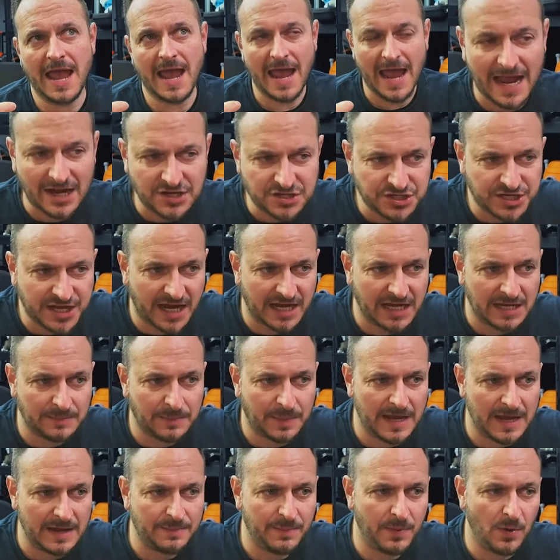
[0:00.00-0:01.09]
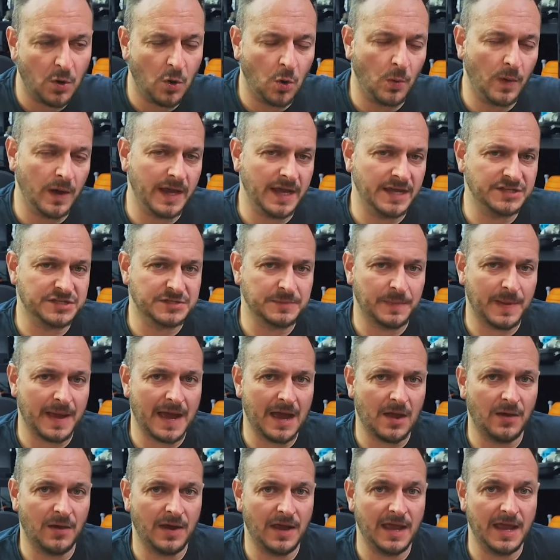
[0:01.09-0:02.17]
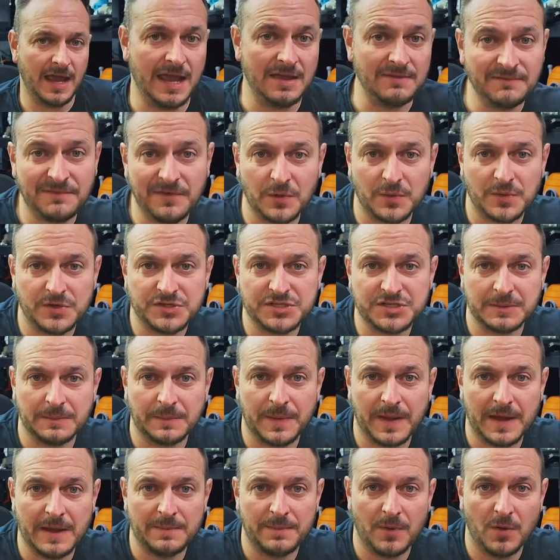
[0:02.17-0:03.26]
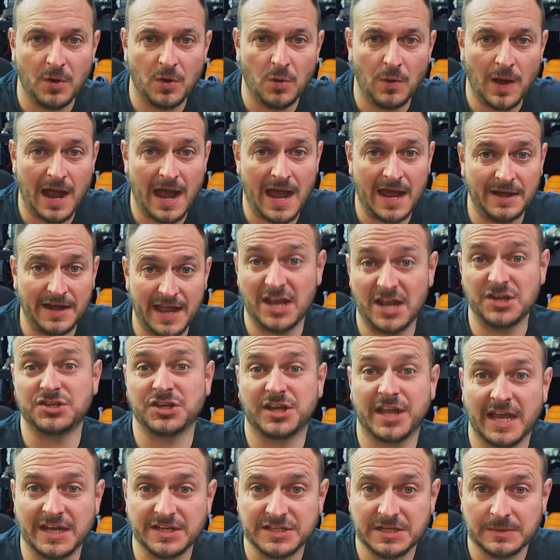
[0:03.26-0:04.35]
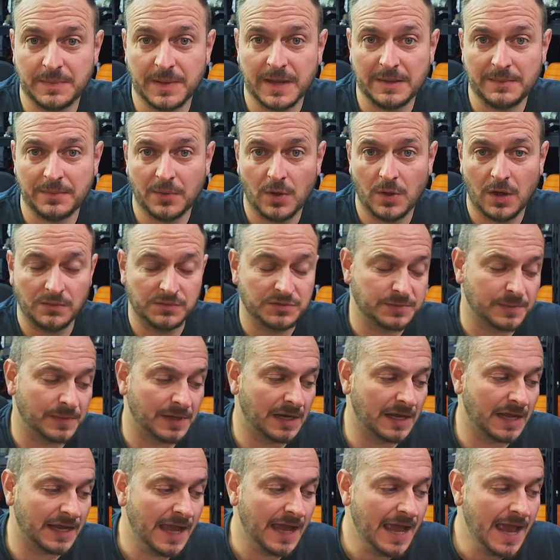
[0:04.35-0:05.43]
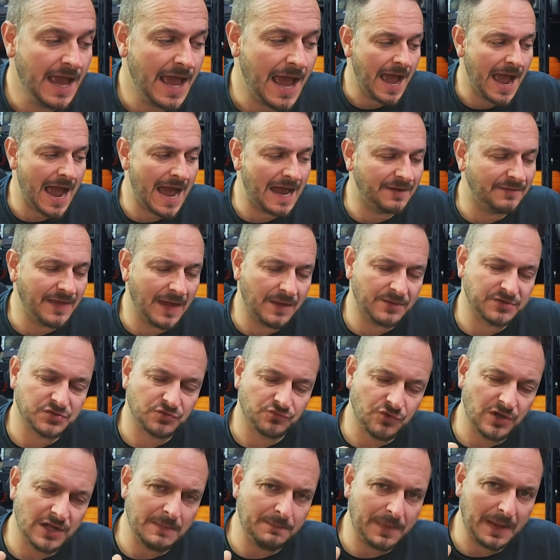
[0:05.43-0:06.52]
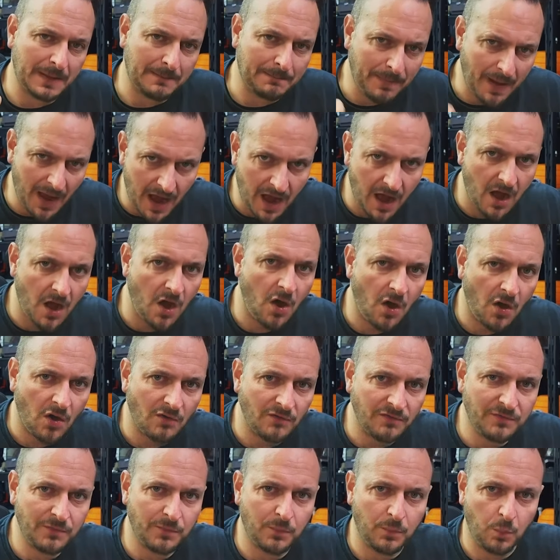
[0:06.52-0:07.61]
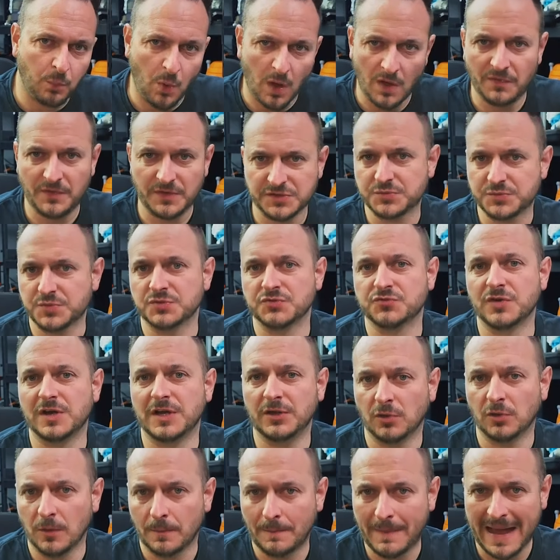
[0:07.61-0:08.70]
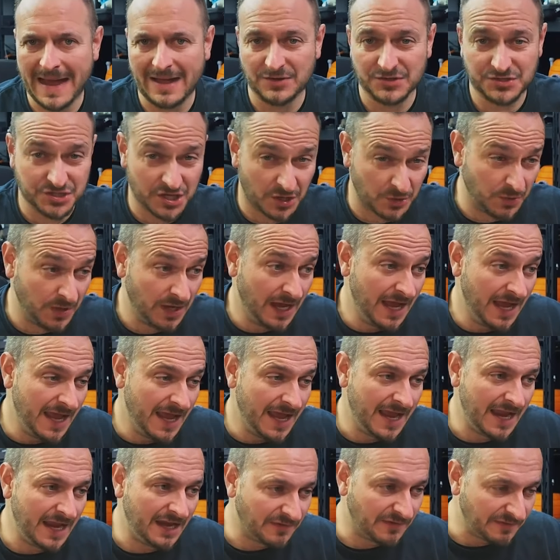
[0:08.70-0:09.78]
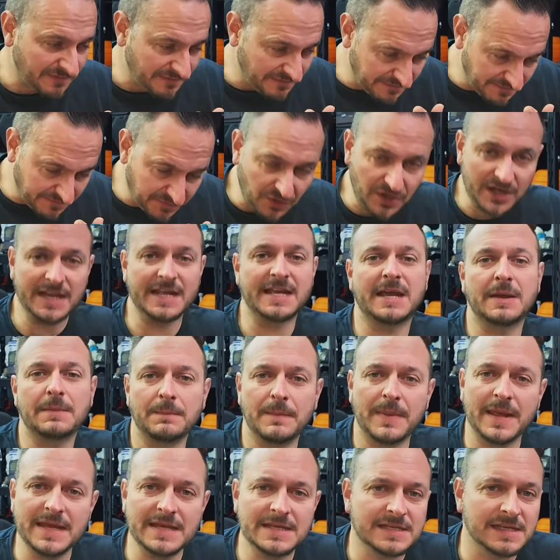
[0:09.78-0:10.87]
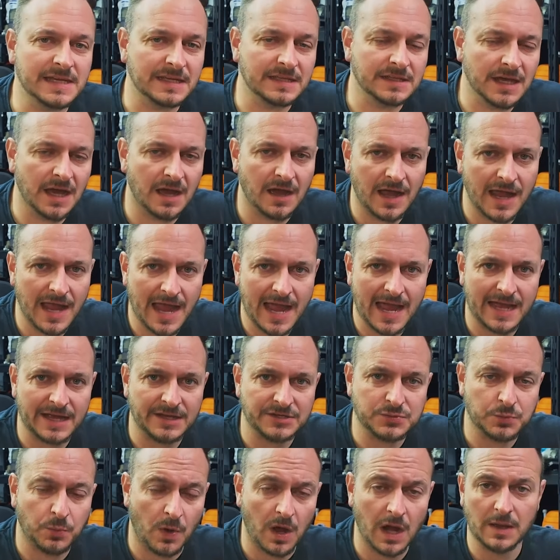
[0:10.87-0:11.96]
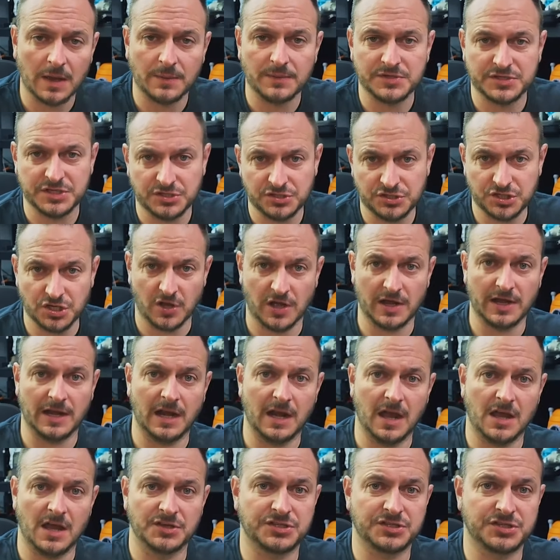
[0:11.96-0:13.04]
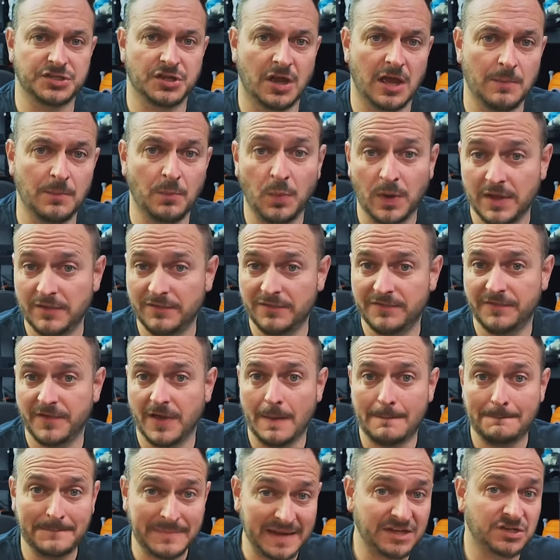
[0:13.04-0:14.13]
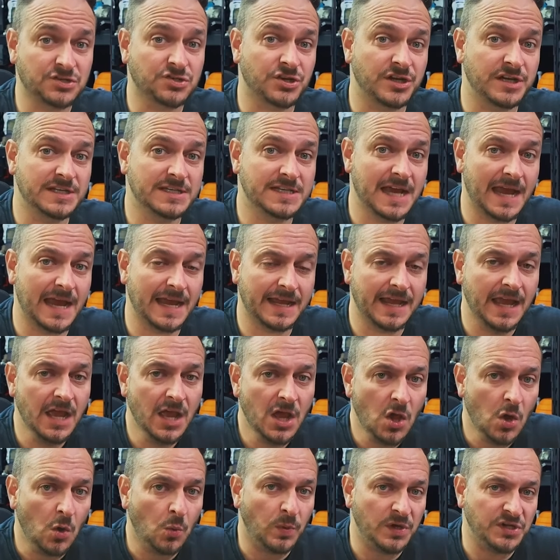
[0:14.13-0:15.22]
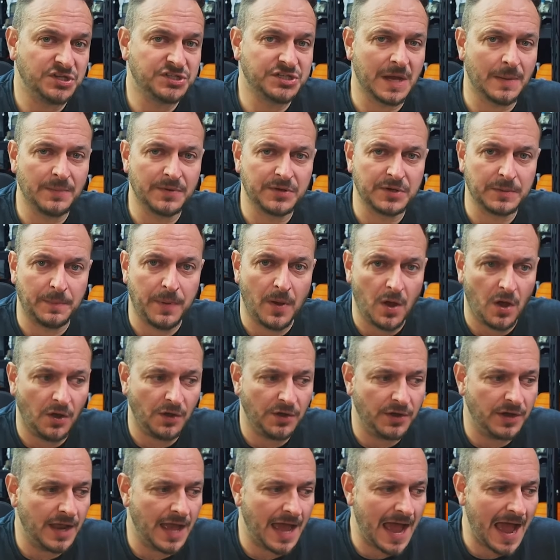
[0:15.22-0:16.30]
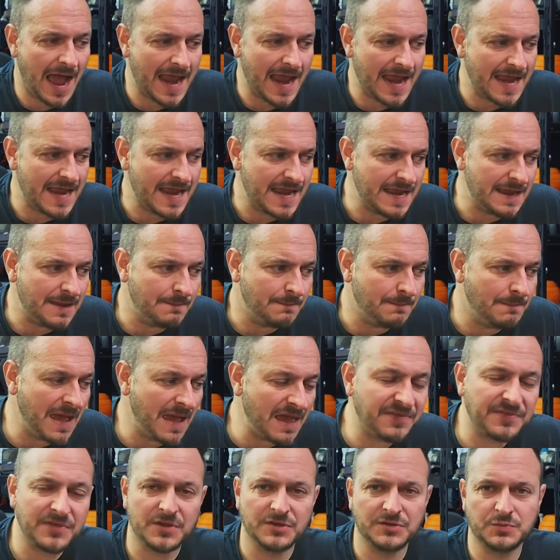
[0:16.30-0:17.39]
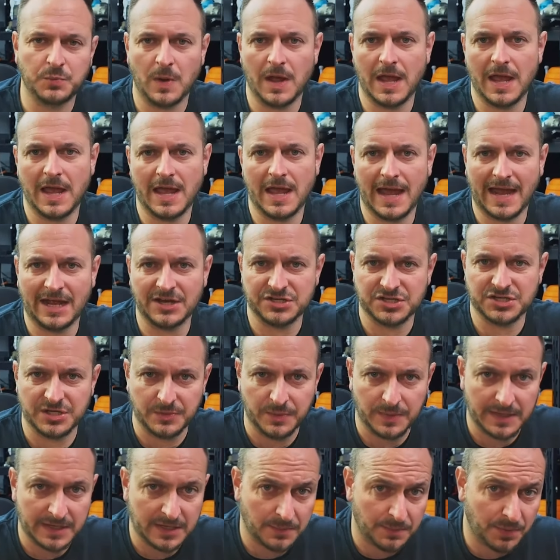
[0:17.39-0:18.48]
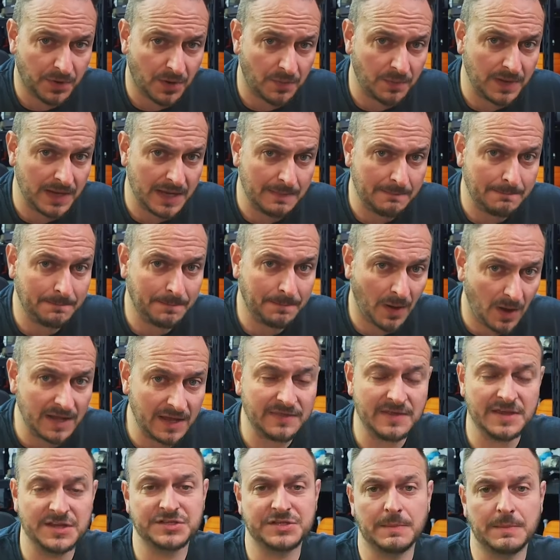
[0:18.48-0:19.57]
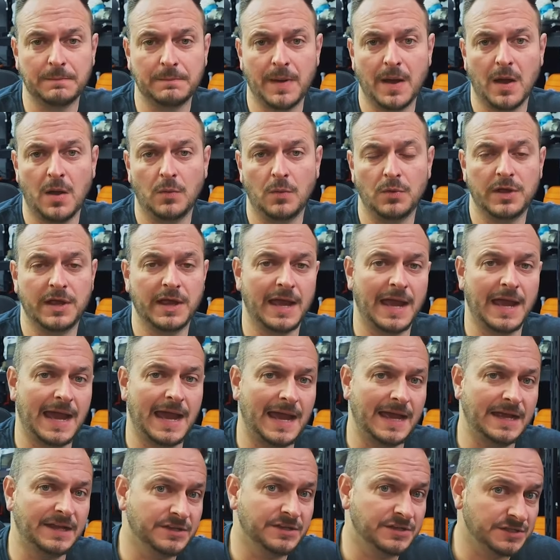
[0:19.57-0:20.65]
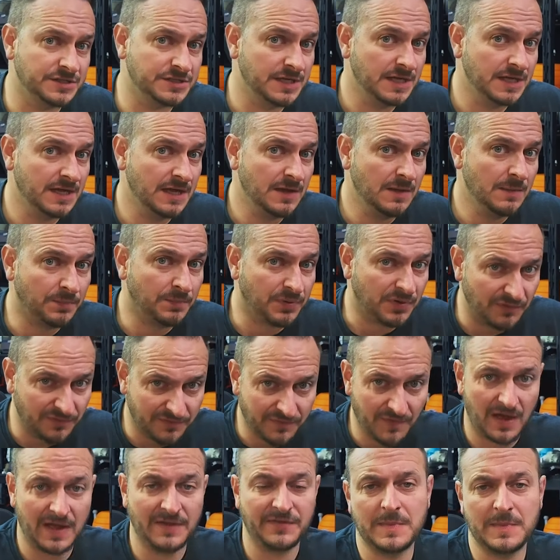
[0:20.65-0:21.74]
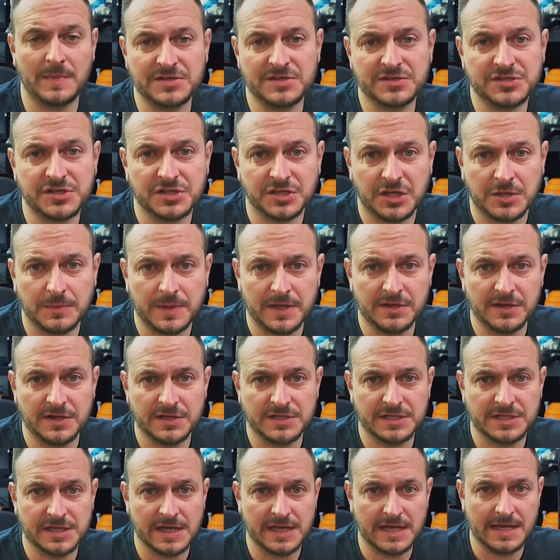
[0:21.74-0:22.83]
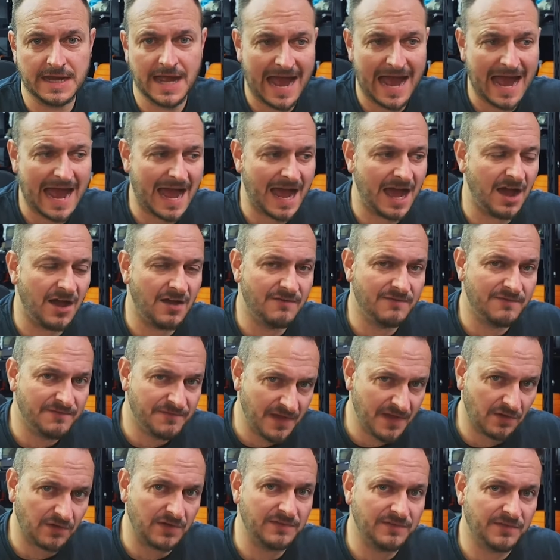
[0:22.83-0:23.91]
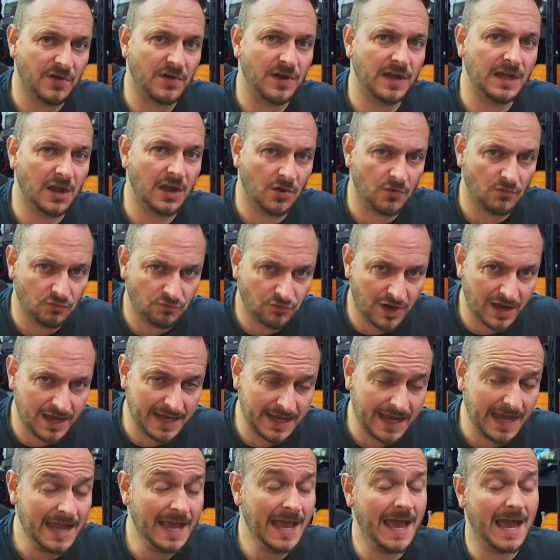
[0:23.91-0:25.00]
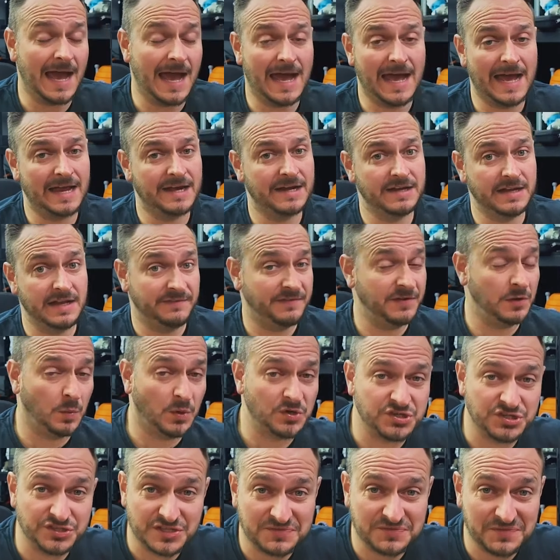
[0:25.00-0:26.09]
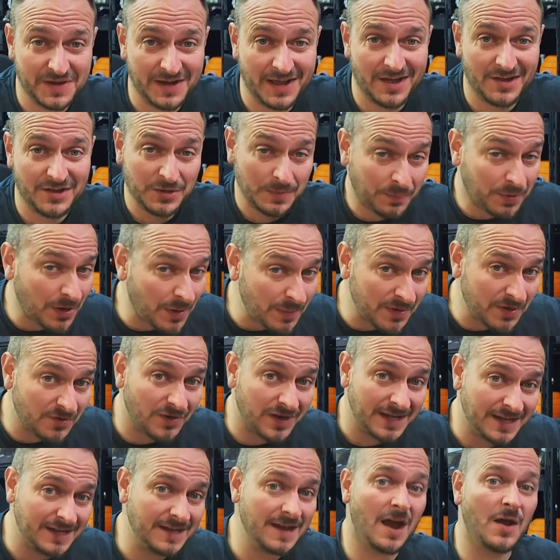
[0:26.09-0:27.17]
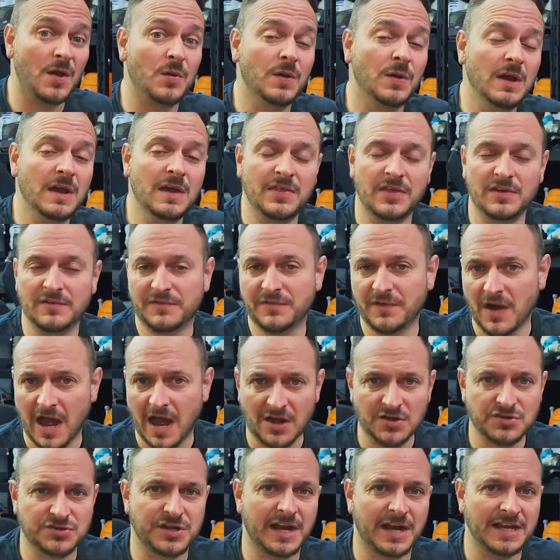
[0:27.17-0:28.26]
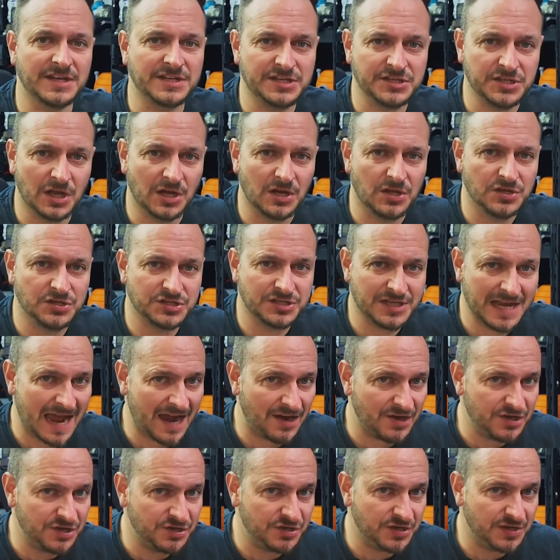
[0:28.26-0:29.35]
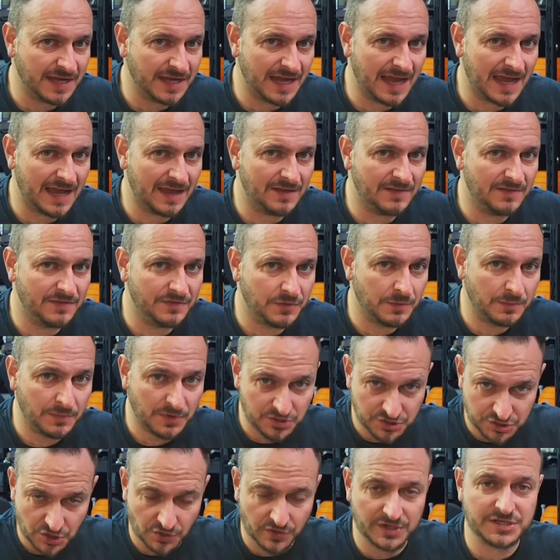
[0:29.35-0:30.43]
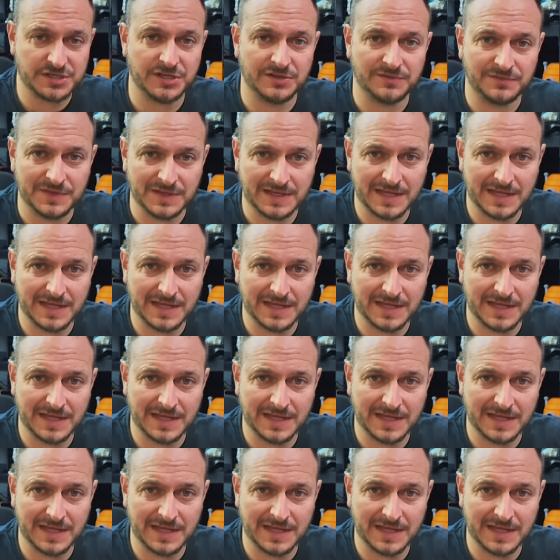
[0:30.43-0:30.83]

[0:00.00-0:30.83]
educating people, it's about influencing people and educating people ultimately, and that was a really big part of what this was really all about. So in a freak meeting that I had while I was in China last time with Big Tree Tech, we stumbled upon a method where actually we could probably buy these in bulk and provide them into the community at a very, very low rate. And if you're watching this video, you probably already know that for $180 now you can get the majority of the